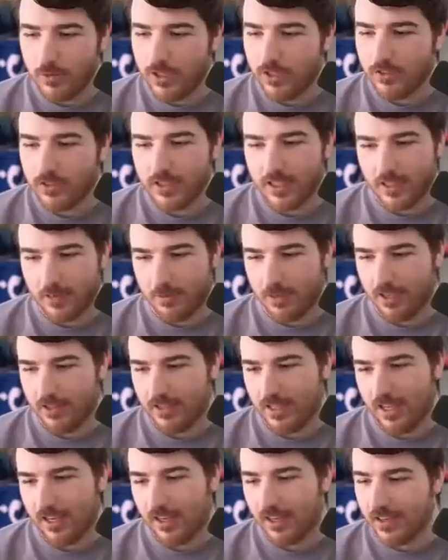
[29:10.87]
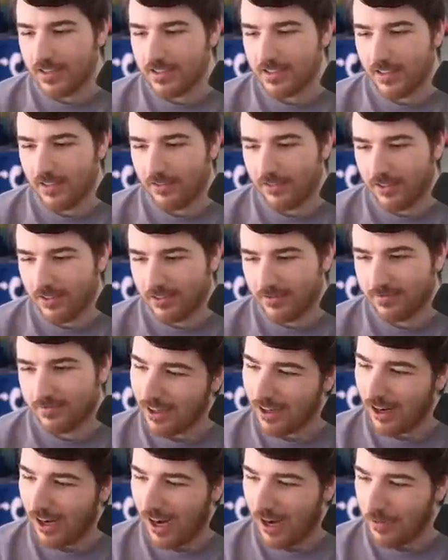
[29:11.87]
we don't think about that kind of stuff here.
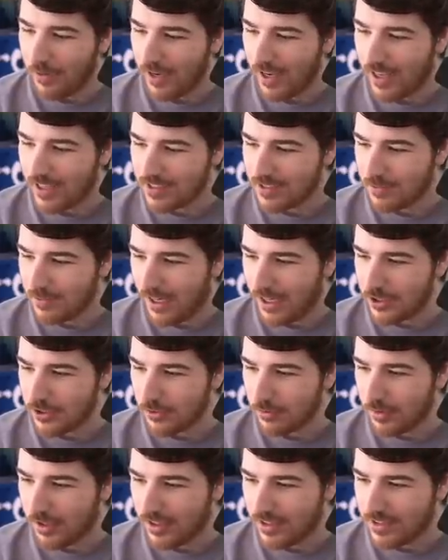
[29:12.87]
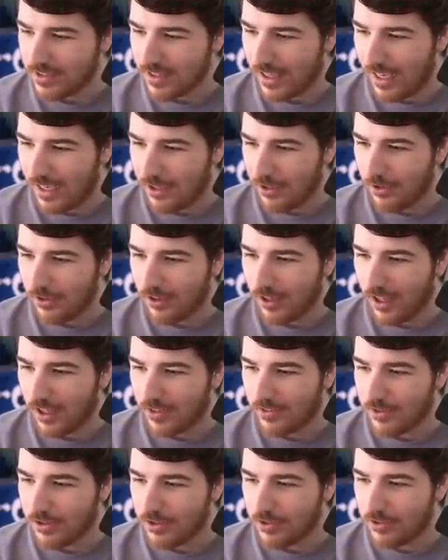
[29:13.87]
All right, we got some Nitro Plus. I know a lot
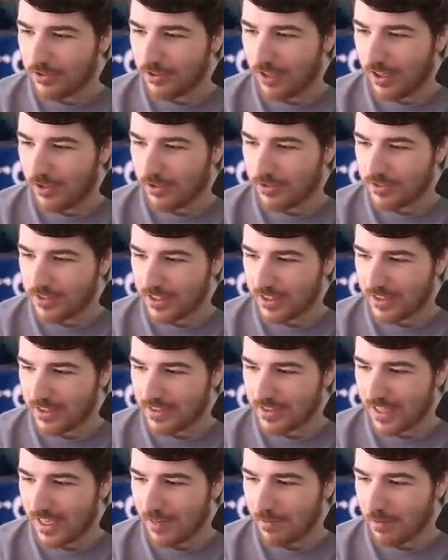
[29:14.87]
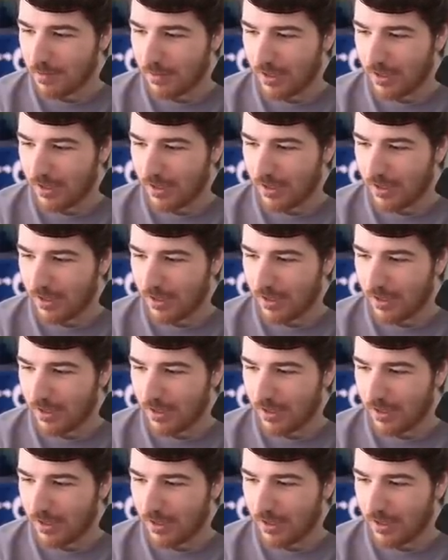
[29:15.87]
of you, we've seen this game a